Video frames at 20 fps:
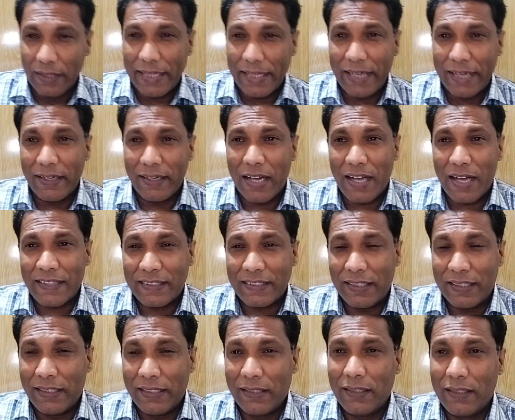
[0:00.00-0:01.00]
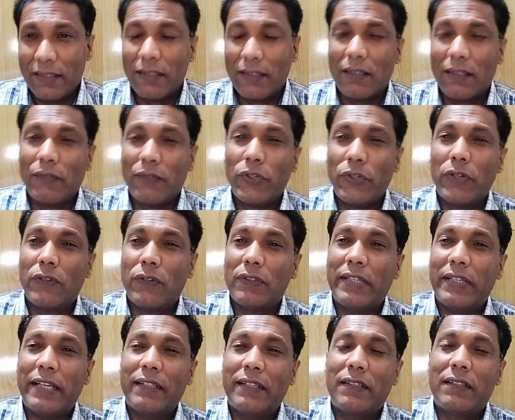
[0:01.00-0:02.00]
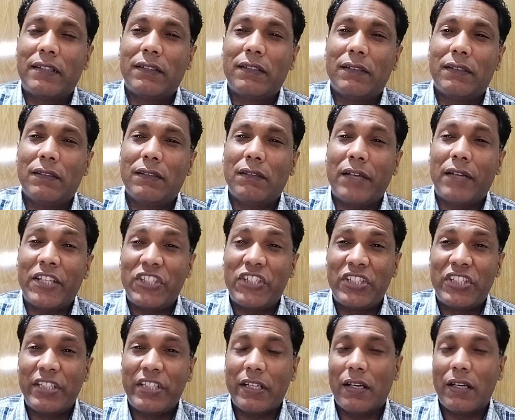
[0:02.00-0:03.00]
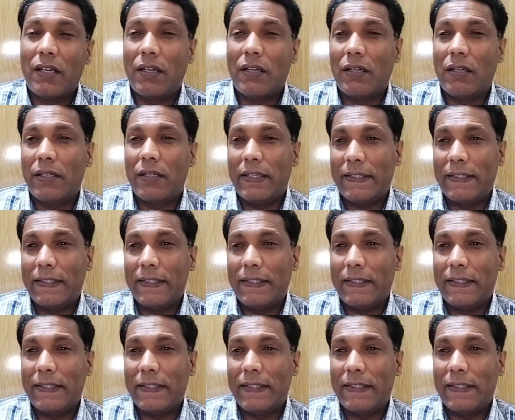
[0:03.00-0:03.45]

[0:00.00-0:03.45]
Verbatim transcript: Then lastly, uh, we know that uh, Russia